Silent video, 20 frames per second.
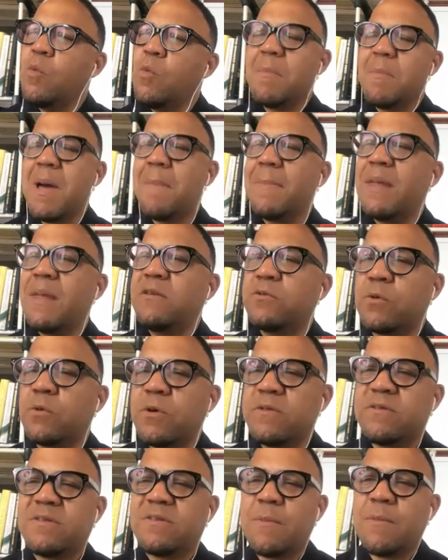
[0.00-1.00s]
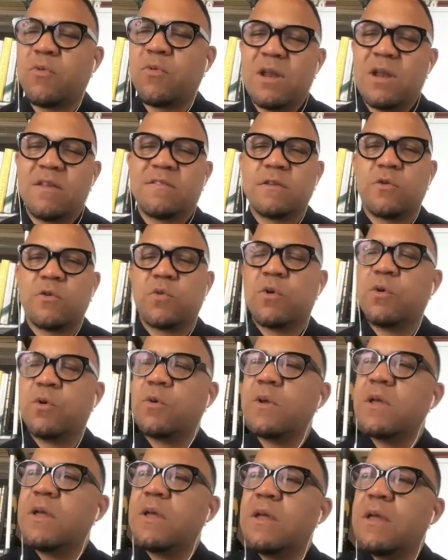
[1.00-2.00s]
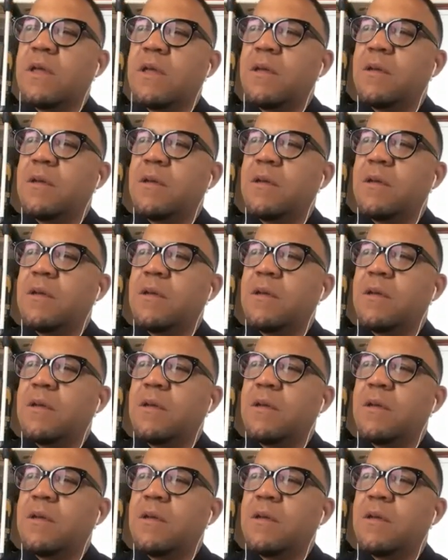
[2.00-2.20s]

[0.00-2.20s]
one of my mentors, his name Renus LaRue,